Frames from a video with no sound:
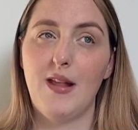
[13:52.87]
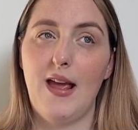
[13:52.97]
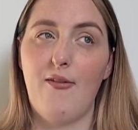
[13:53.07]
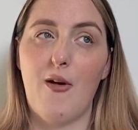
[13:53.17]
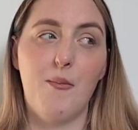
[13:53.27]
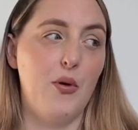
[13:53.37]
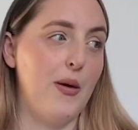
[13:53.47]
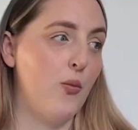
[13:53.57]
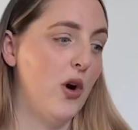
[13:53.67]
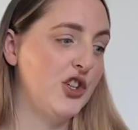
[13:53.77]
if I'm
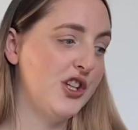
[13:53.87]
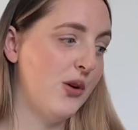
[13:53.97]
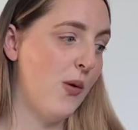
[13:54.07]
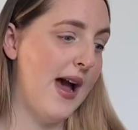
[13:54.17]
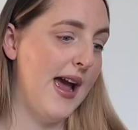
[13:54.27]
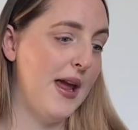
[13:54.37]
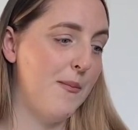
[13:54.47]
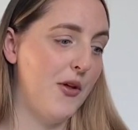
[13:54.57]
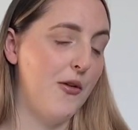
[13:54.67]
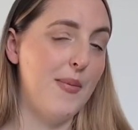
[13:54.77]
putting washing away
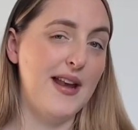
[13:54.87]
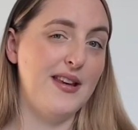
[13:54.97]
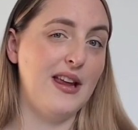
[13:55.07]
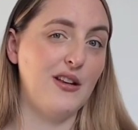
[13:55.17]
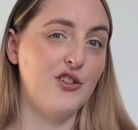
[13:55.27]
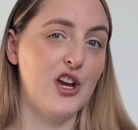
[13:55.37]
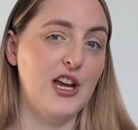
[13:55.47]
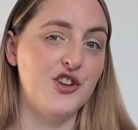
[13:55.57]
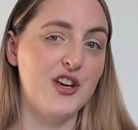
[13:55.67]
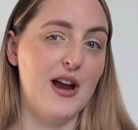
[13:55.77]
but the bed needs
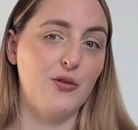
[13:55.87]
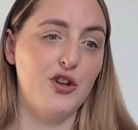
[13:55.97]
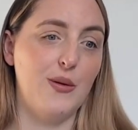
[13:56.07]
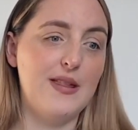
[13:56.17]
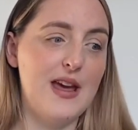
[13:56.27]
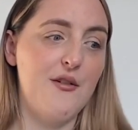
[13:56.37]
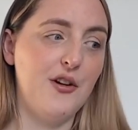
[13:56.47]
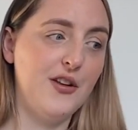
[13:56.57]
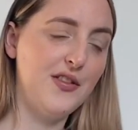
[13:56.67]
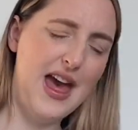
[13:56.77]
changing, I'll do it there
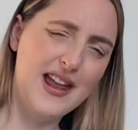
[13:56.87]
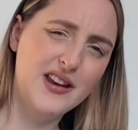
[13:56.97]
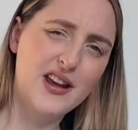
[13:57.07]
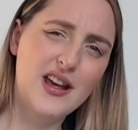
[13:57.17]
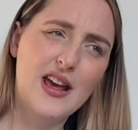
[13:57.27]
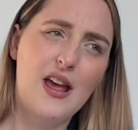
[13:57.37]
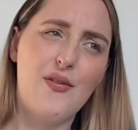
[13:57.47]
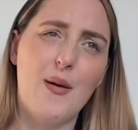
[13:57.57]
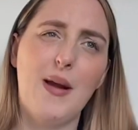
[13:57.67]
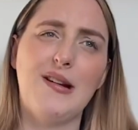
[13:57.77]
and then, if
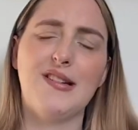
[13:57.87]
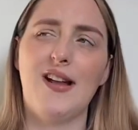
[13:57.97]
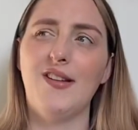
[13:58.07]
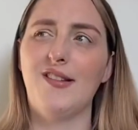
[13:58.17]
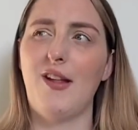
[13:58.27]
that makes sense.